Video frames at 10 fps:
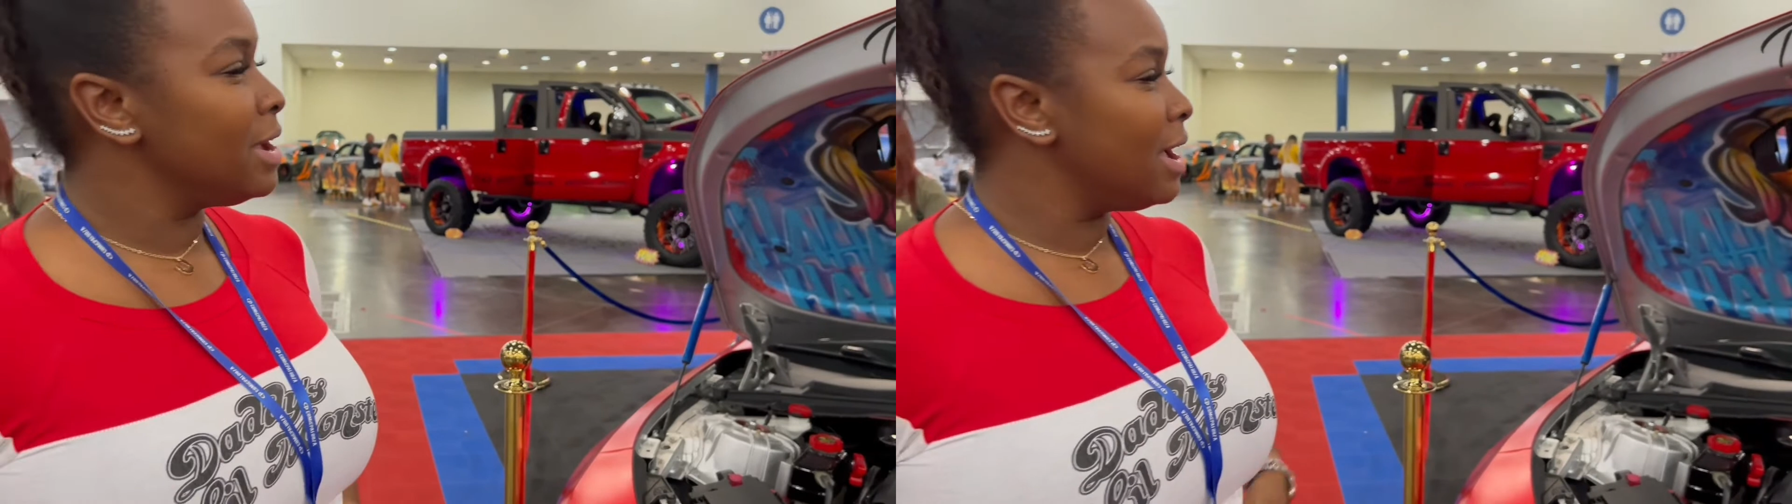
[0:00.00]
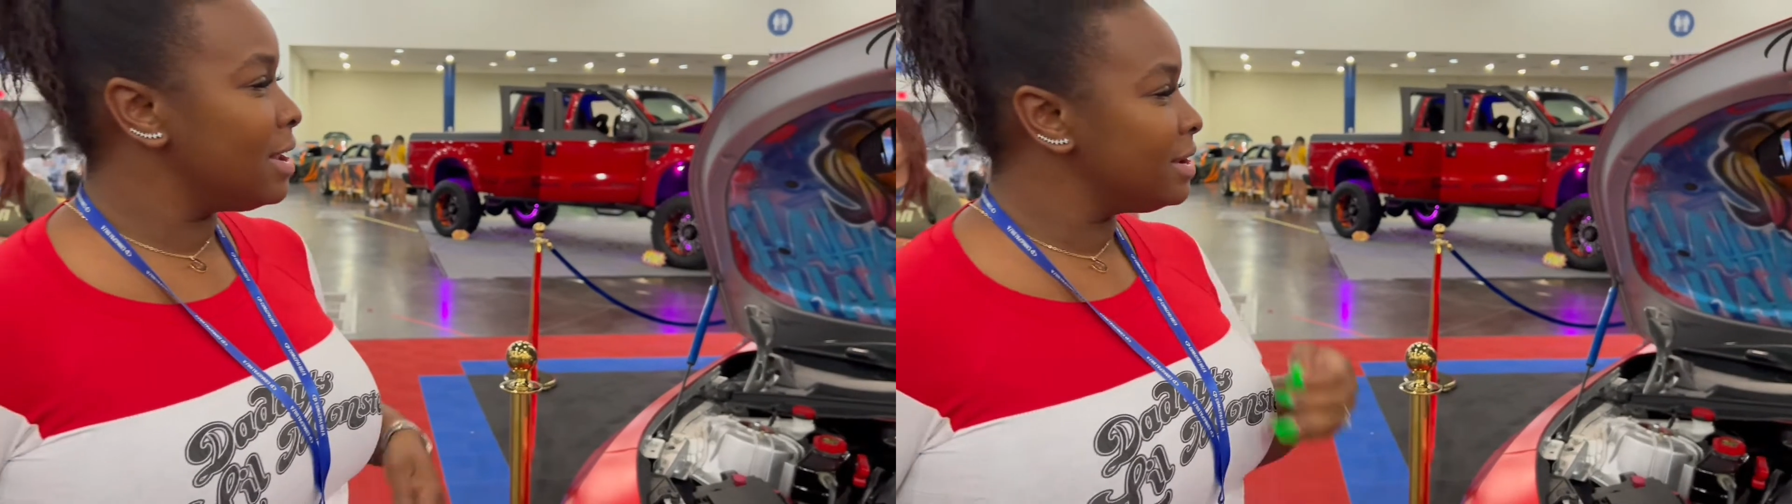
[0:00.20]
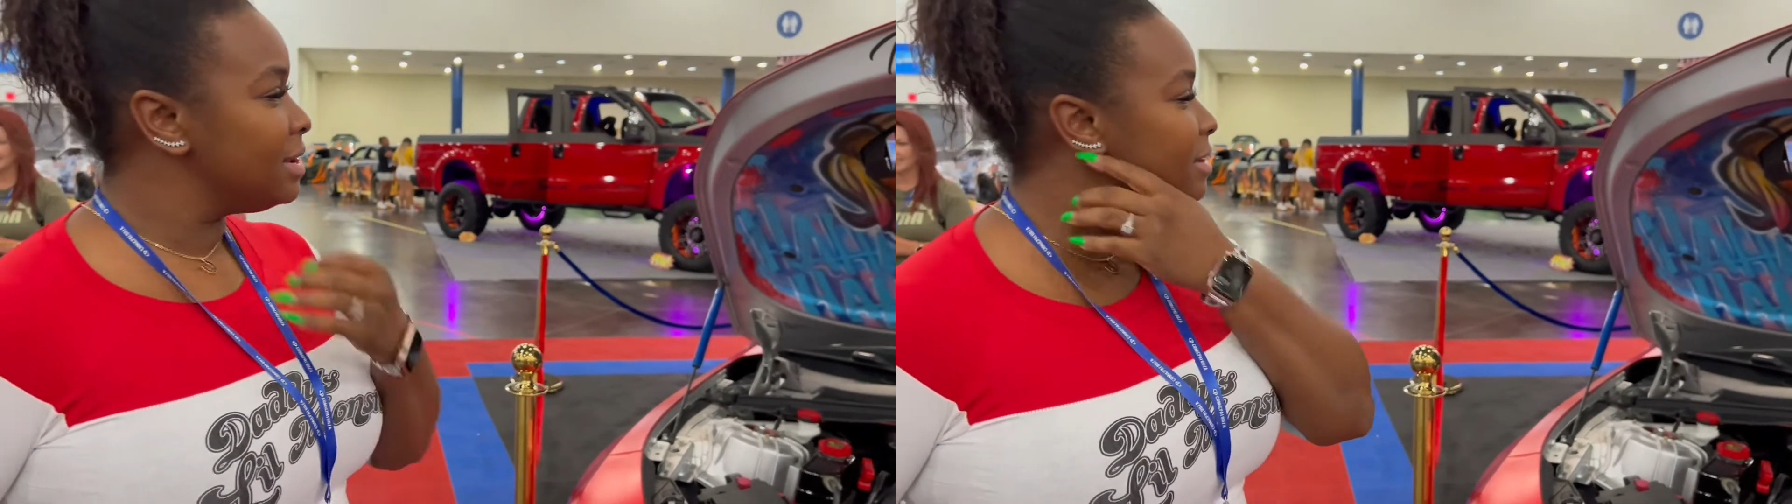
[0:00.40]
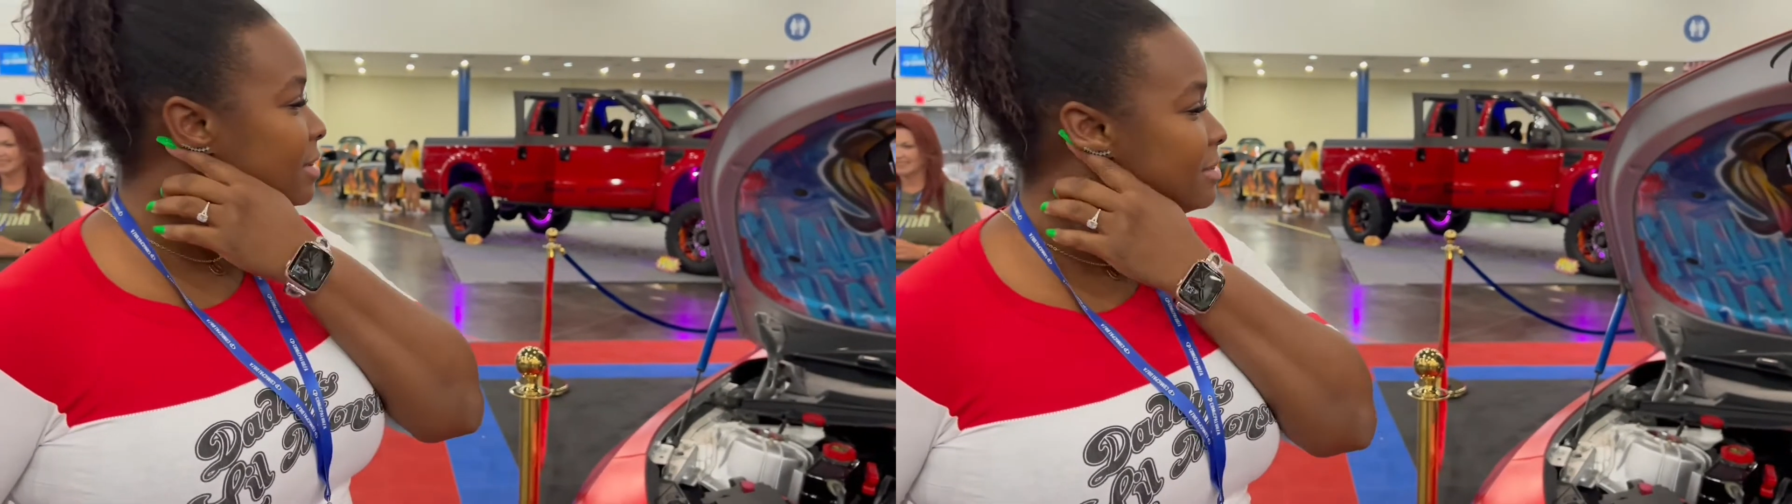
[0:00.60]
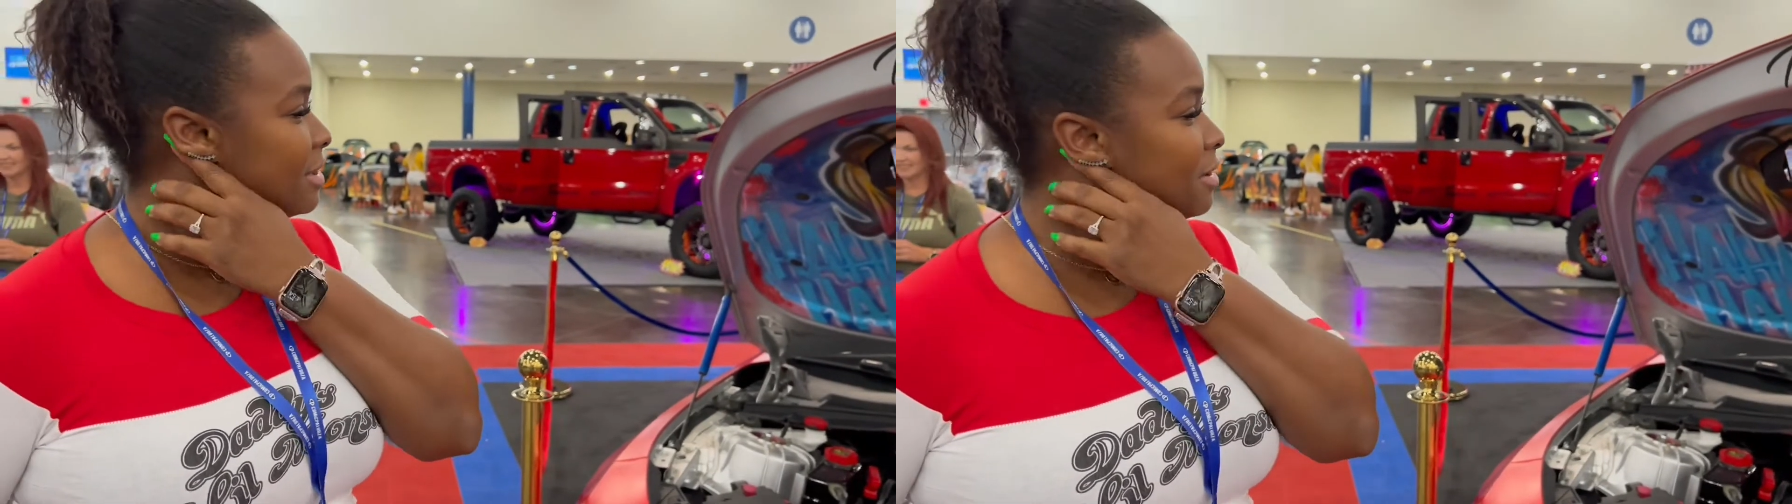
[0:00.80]
guy that
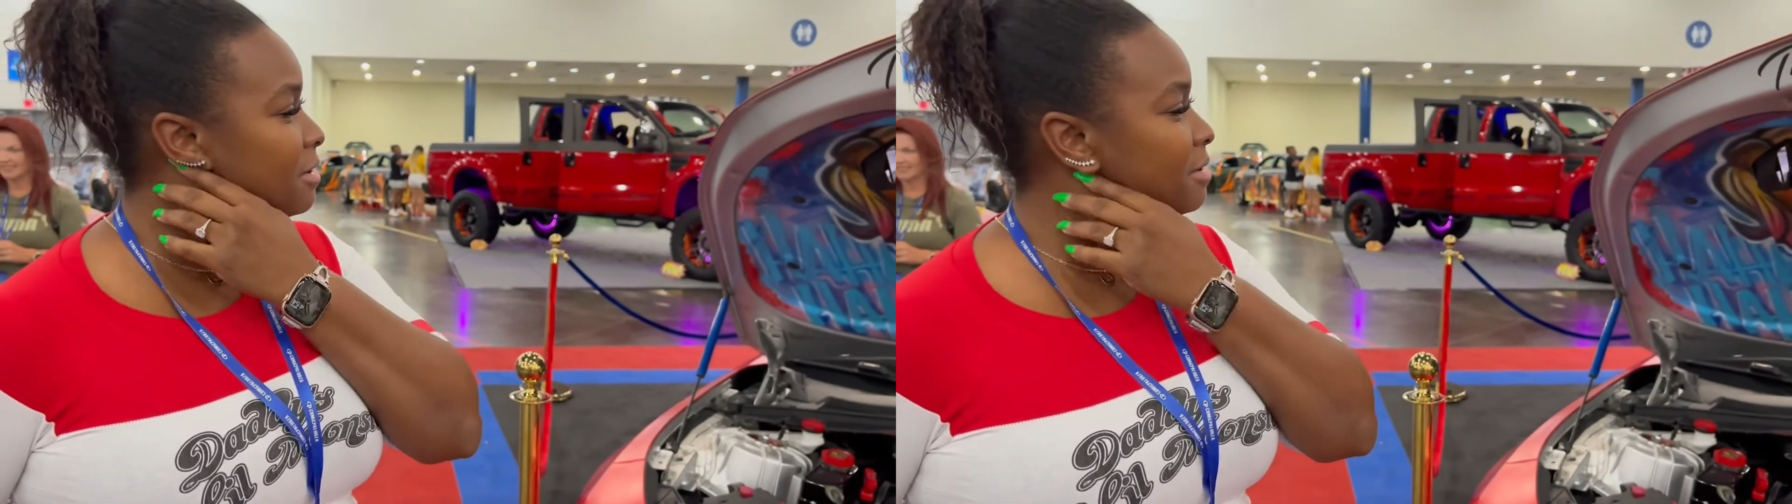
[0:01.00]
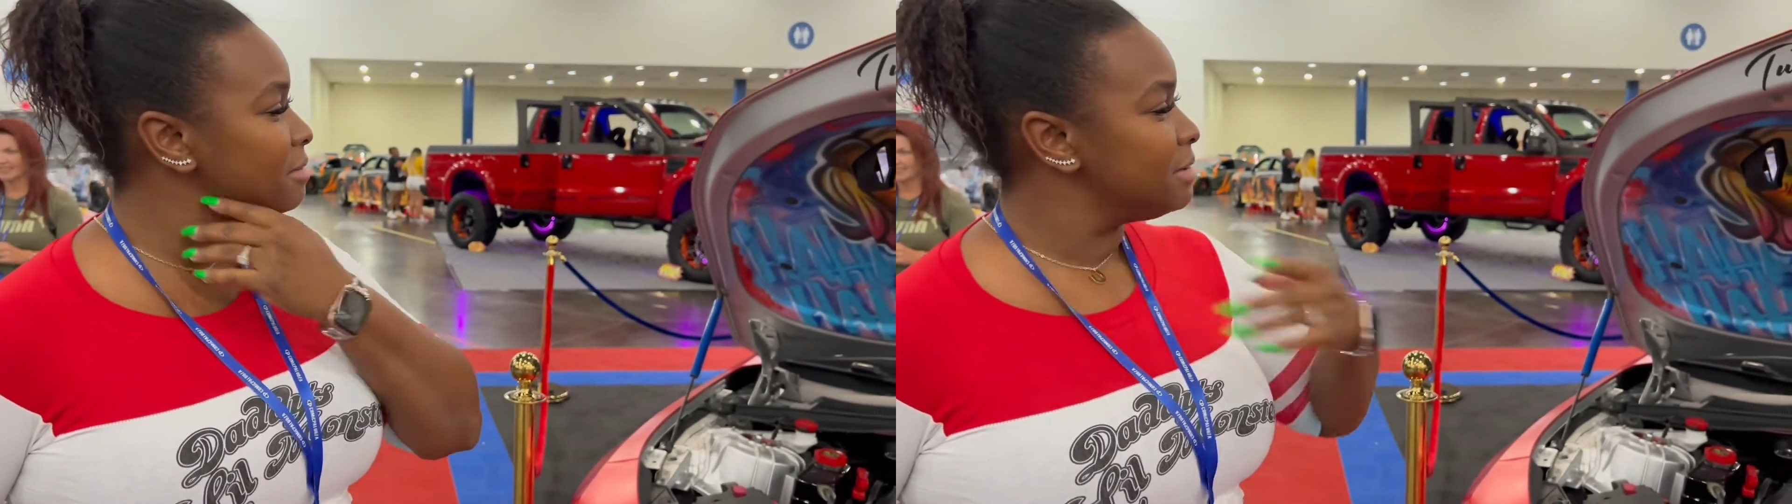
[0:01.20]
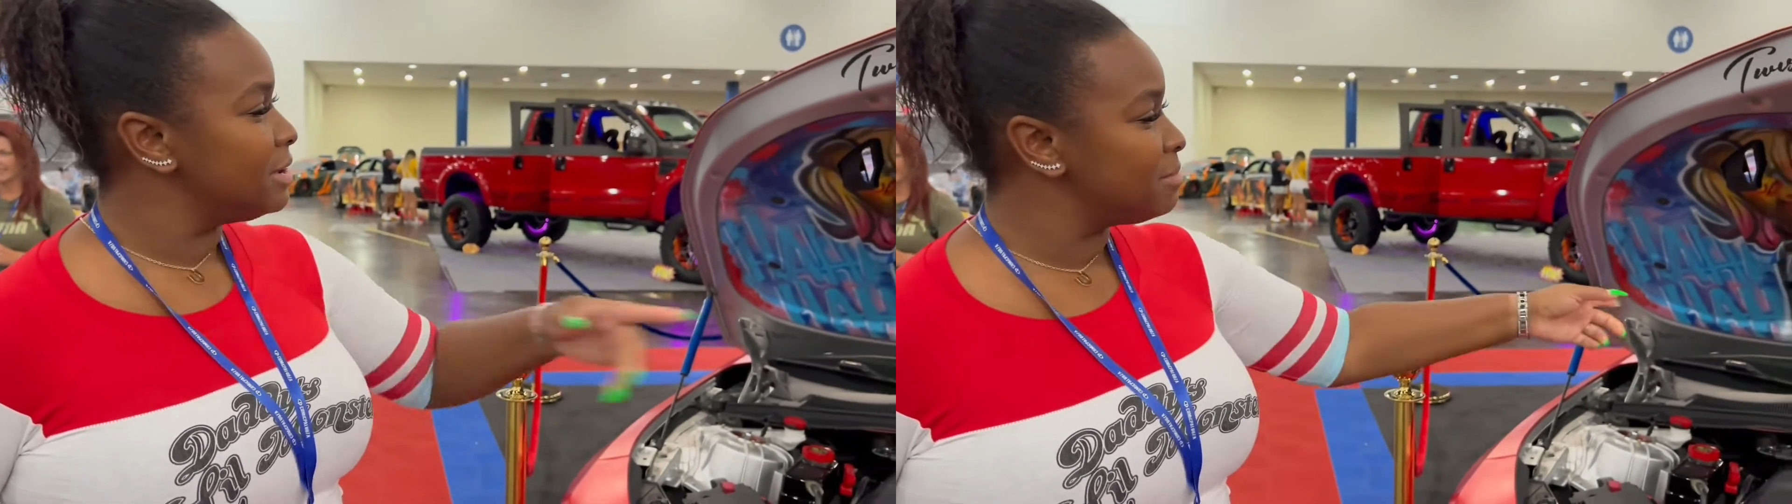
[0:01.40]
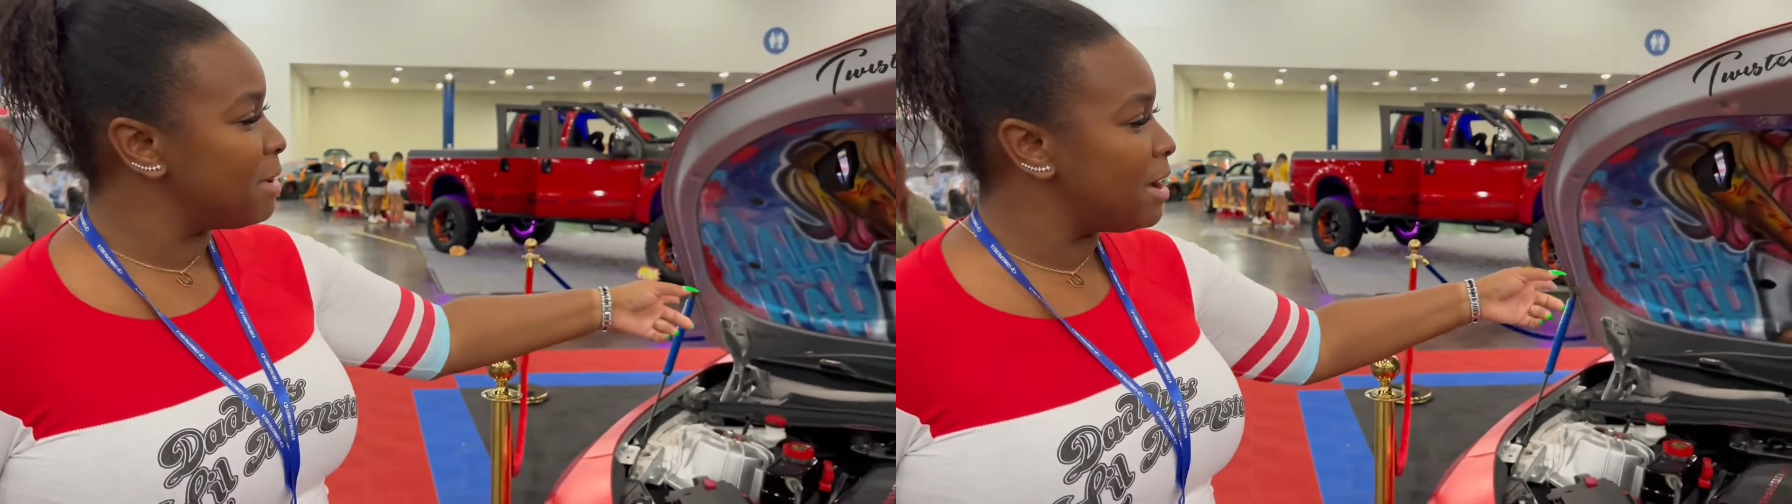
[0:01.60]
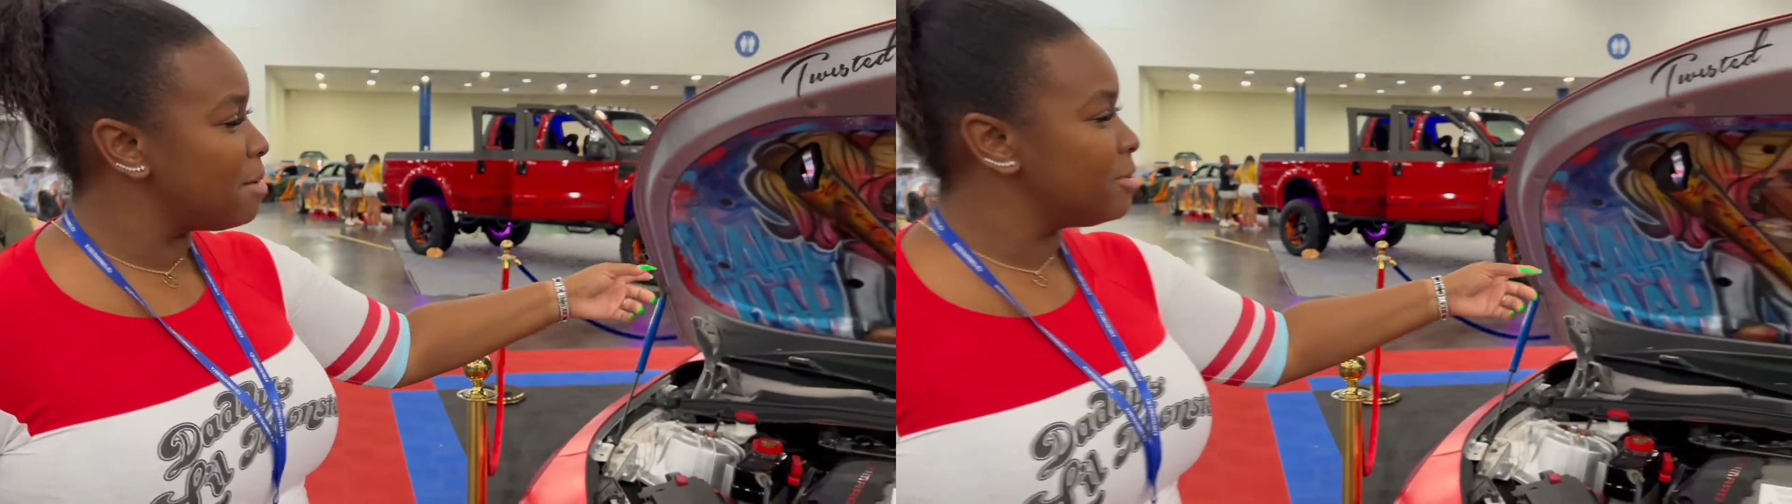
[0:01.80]
does um, does my
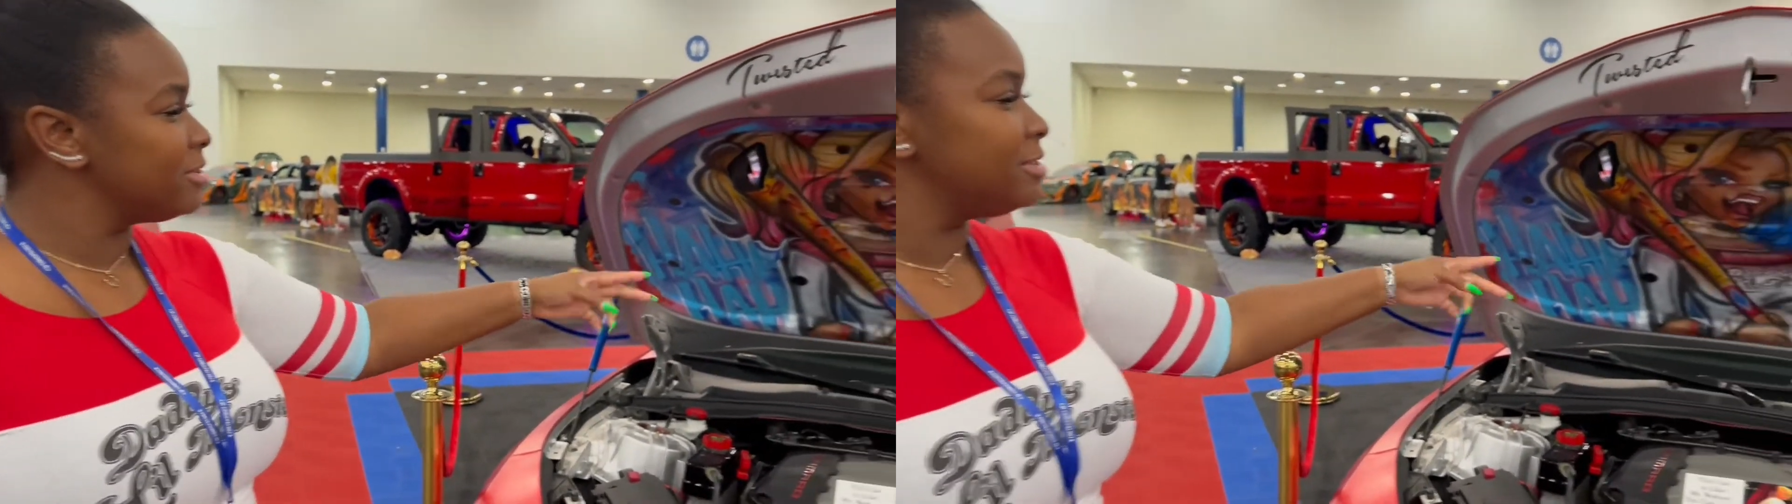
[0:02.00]
airbrush. This is